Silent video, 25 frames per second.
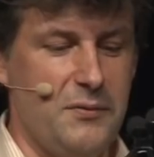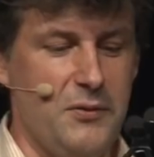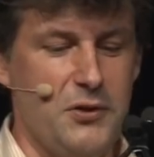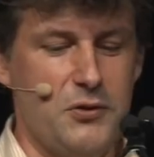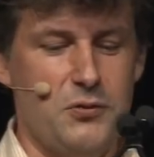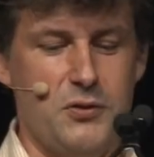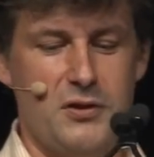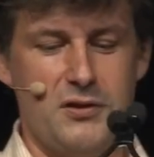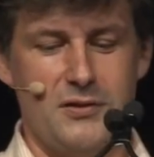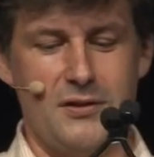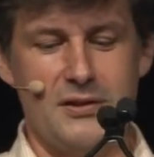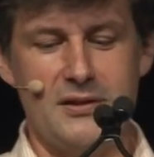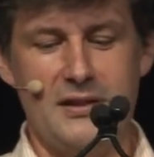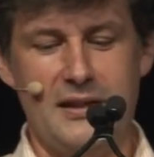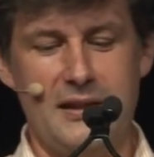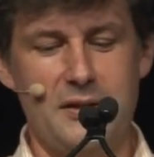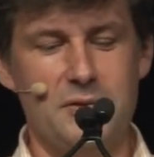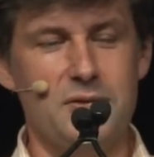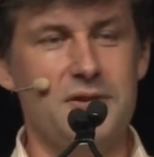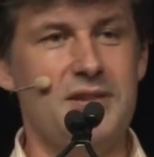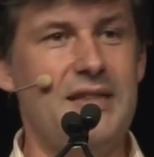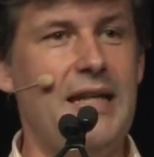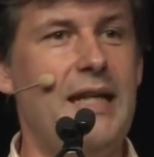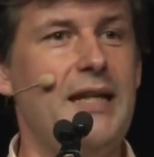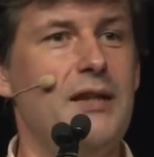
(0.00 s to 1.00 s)
image, which looks like it
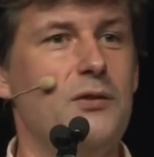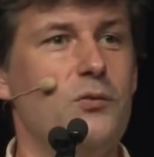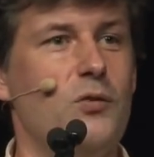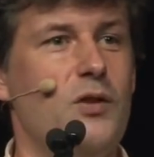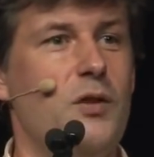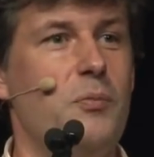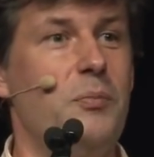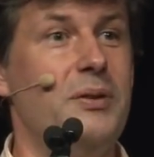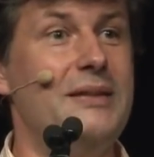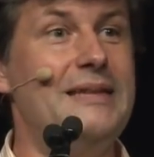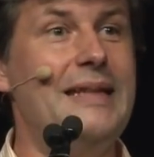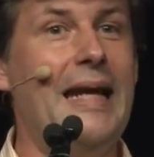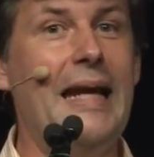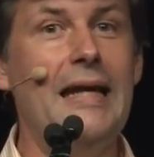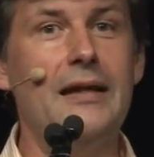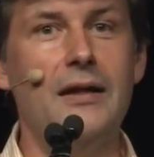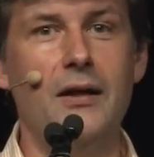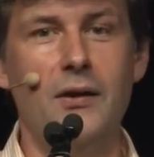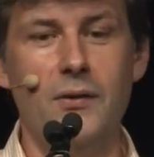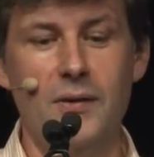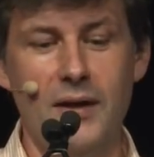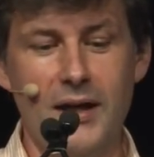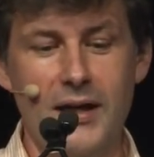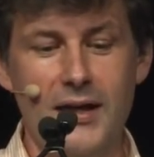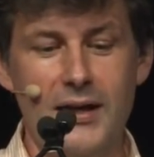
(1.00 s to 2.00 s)
was taken with a
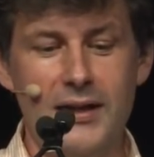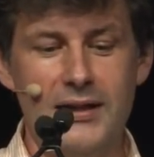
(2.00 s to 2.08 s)
potato,